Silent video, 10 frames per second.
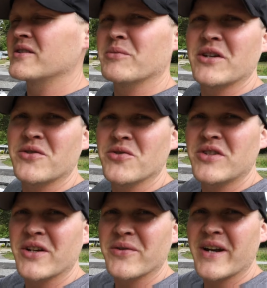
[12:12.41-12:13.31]
so make sure you
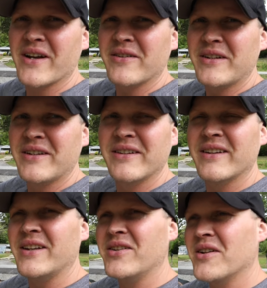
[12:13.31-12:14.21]
stick around
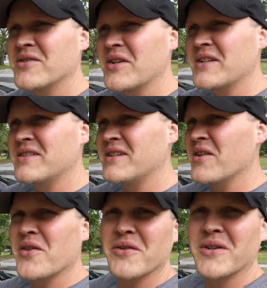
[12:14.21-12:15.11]
and you also get to see all the other